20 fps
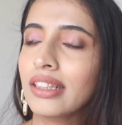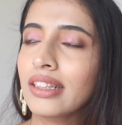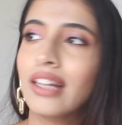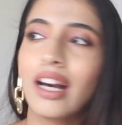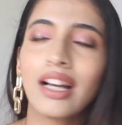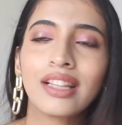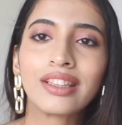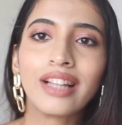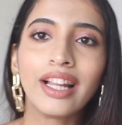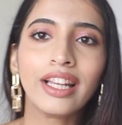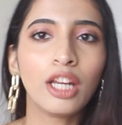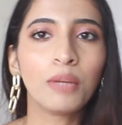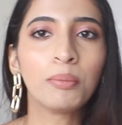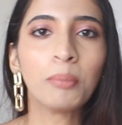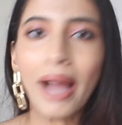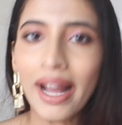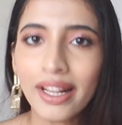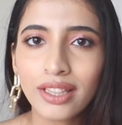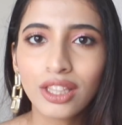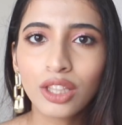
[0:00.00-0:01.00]
does like a
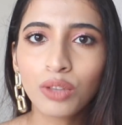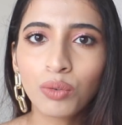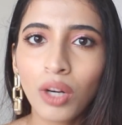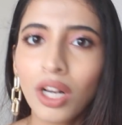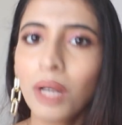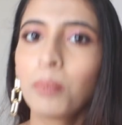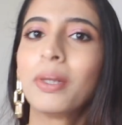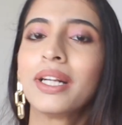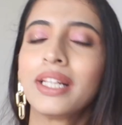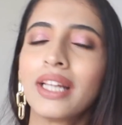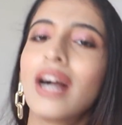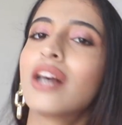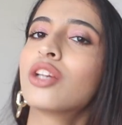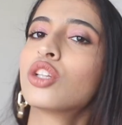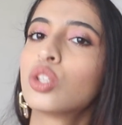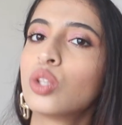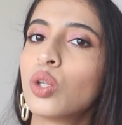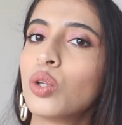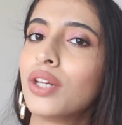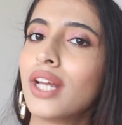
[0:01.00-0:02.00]
magic work, but yeah,
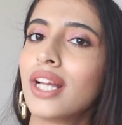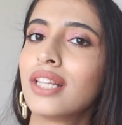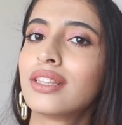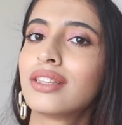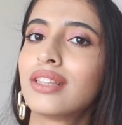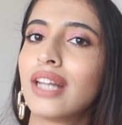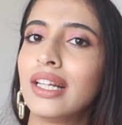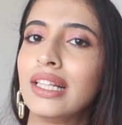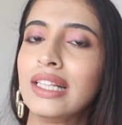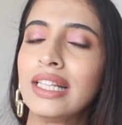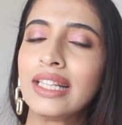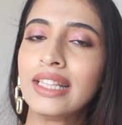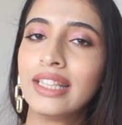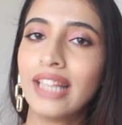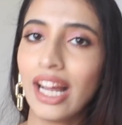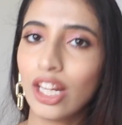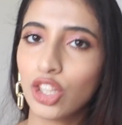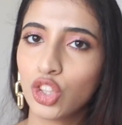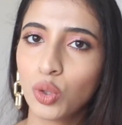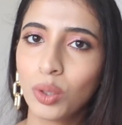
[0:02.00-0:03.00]
slowly and steadily,
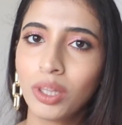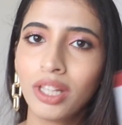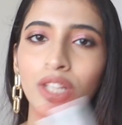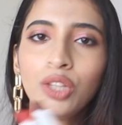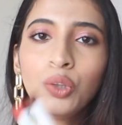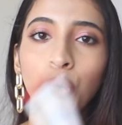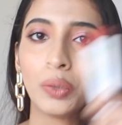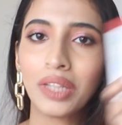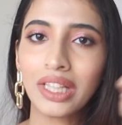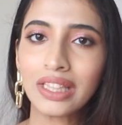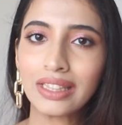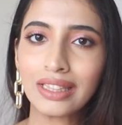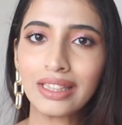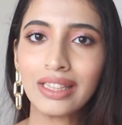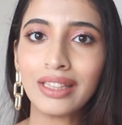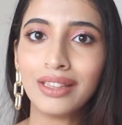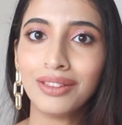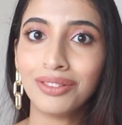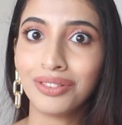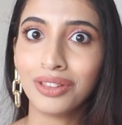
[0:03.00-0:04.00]
gradually you can
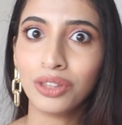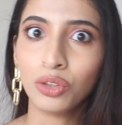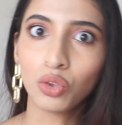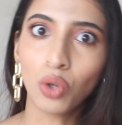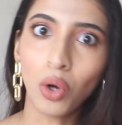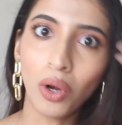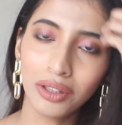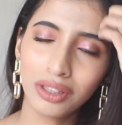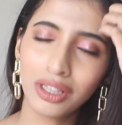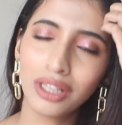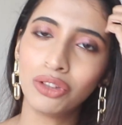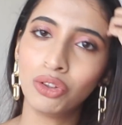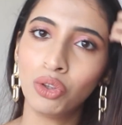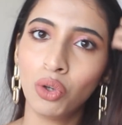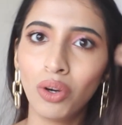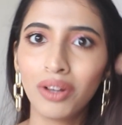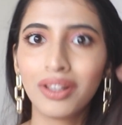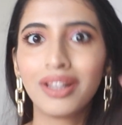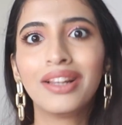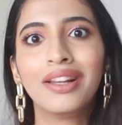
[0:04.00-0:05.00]
see a difference on
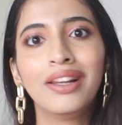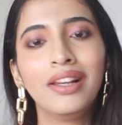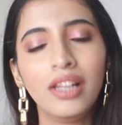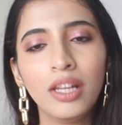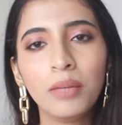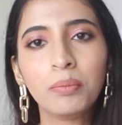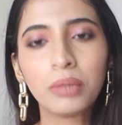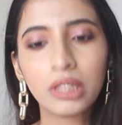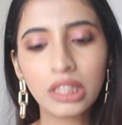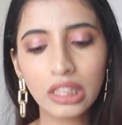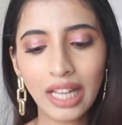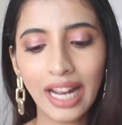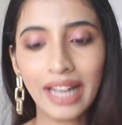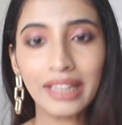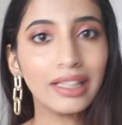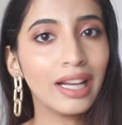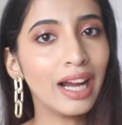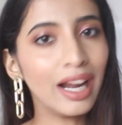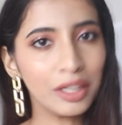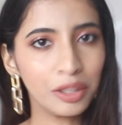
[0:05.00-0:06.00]
your lips
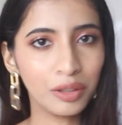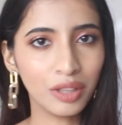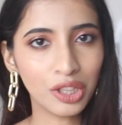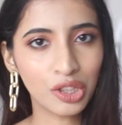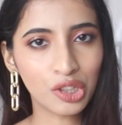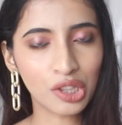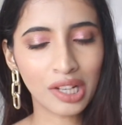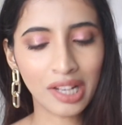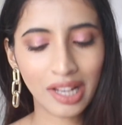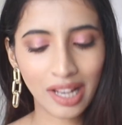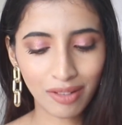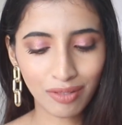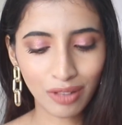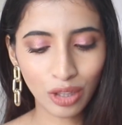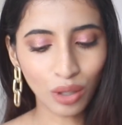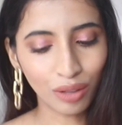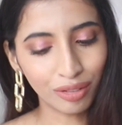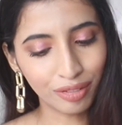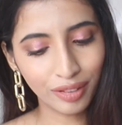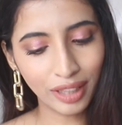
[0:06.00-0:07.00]
and the hydration
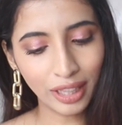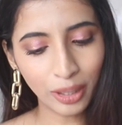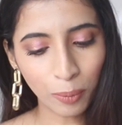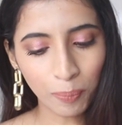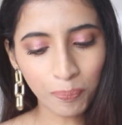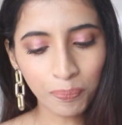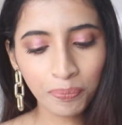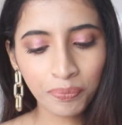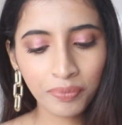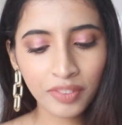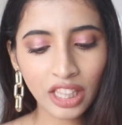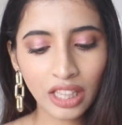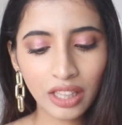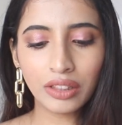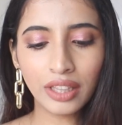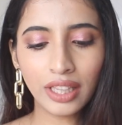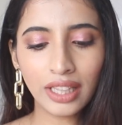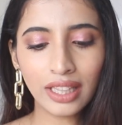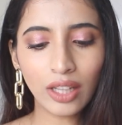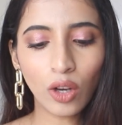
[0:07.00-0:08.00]
level of it.
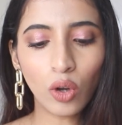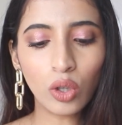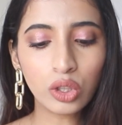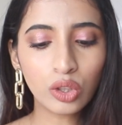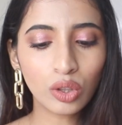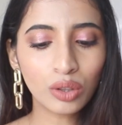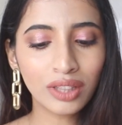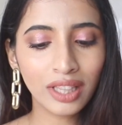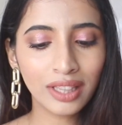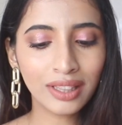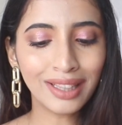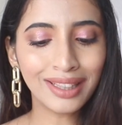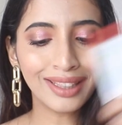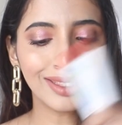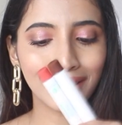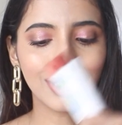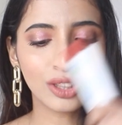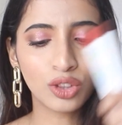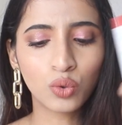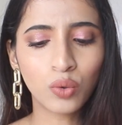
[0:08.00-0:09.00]
They also say that
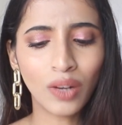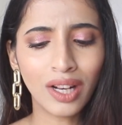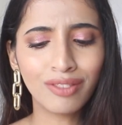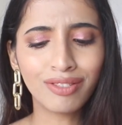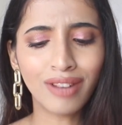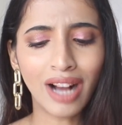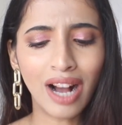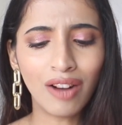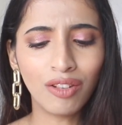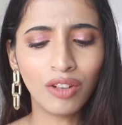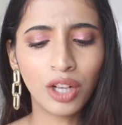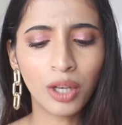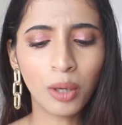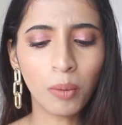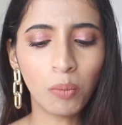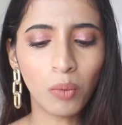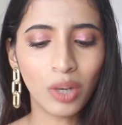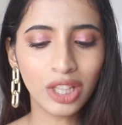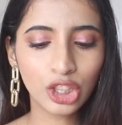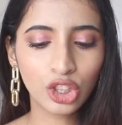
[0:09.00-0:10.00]
it is 12 hour
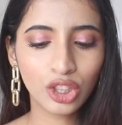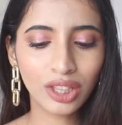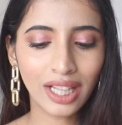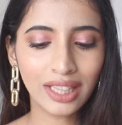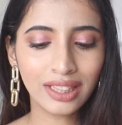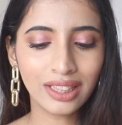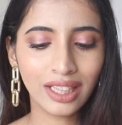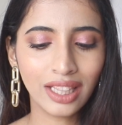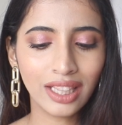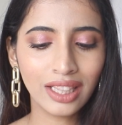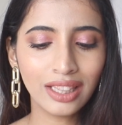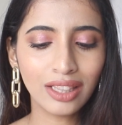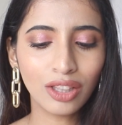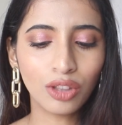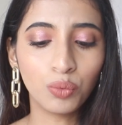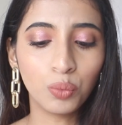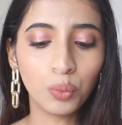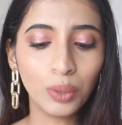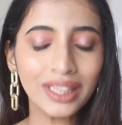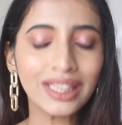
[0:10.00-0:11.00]
moisturizing
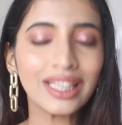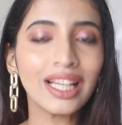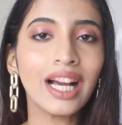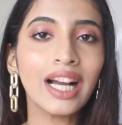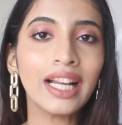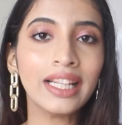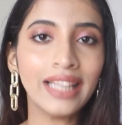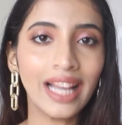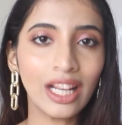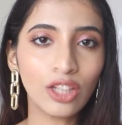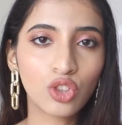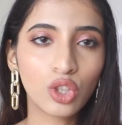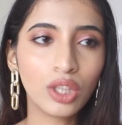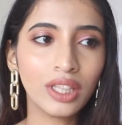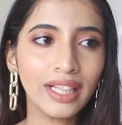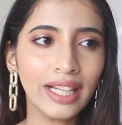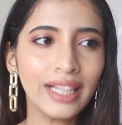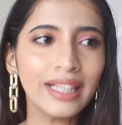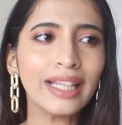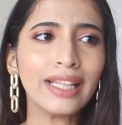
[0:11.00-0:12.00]
with a
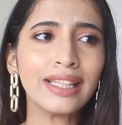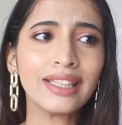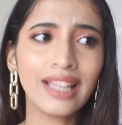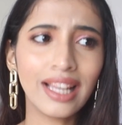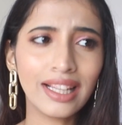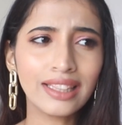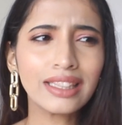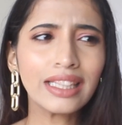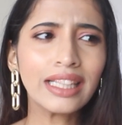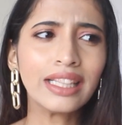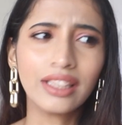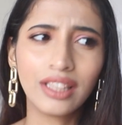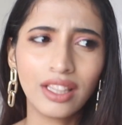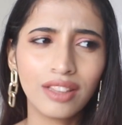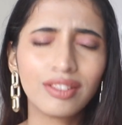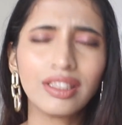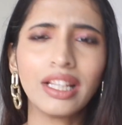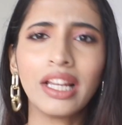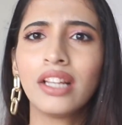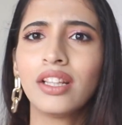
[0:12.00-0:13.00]
natural tint. Yes, it
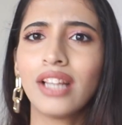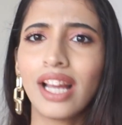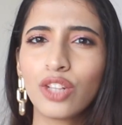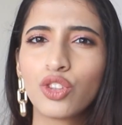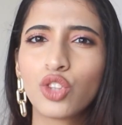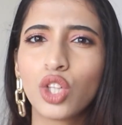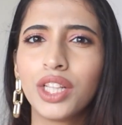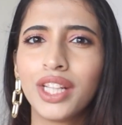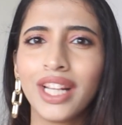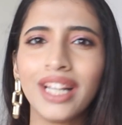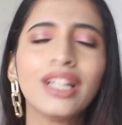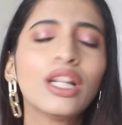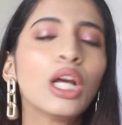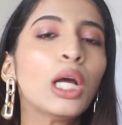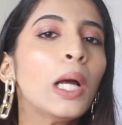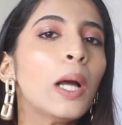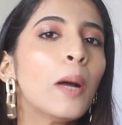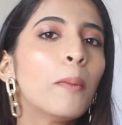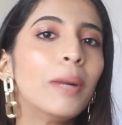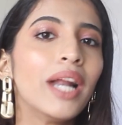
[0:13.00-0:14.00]
gives a natural tint,
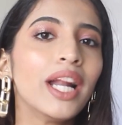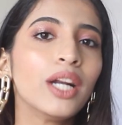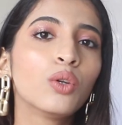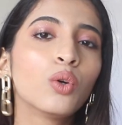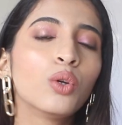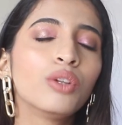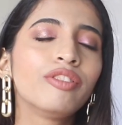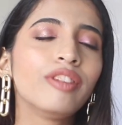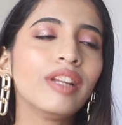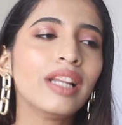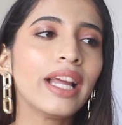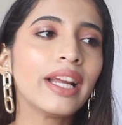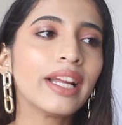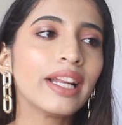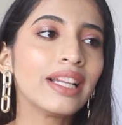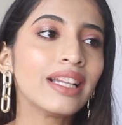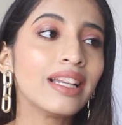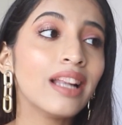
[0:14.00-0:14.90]
but I don't feel like it